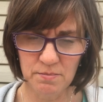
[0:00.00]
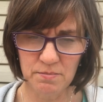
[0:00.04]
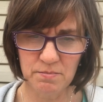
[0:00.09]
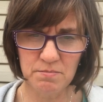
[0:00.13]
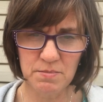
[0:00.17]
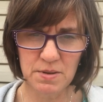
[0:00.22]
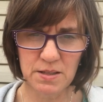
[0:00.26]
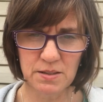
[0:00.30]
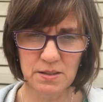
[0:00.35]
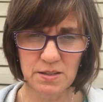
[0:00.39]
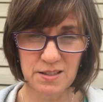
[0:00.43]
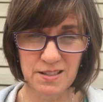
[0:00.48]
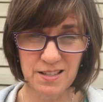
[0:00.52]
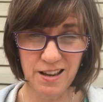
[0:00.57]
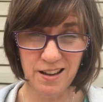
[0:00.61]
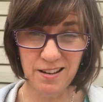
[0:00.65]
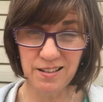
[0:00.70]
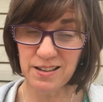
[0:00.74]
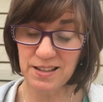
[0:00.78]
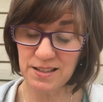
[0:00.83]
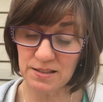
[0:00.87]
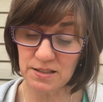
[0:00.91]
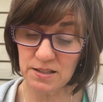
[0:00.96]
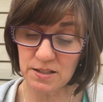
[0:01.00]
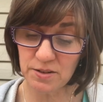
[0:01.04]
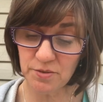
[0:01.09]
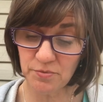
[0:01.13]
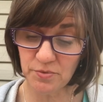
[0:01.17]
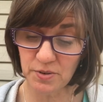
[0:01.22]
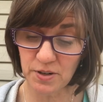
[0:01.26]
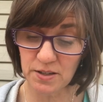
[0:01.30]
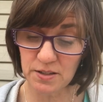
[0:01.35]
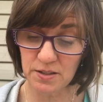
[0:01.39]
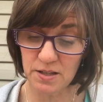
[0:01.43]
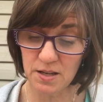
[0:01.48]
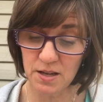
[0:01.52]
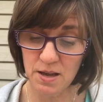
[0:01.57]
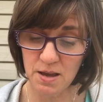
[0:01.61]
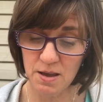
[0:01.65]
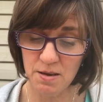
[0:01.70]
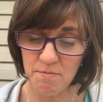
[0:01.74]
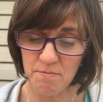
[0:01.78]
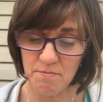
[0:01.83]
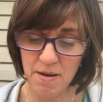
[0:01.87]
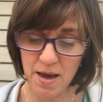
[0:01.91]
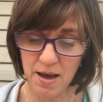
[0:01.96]
Mrs. Tuttle is different,
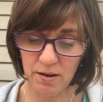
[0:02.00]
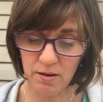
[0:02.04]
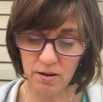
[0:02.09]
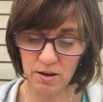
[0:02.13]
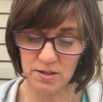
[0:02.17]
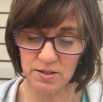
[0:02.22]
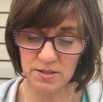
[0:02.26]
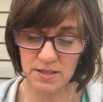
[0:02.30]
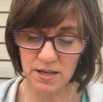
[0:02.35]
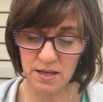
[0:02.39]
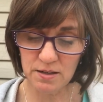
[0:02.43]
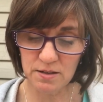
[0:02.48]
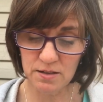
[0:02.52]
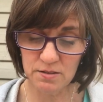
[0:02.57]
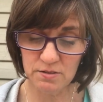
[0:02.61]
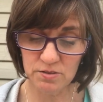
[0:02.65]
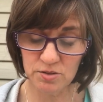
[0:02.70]
MacGuire said.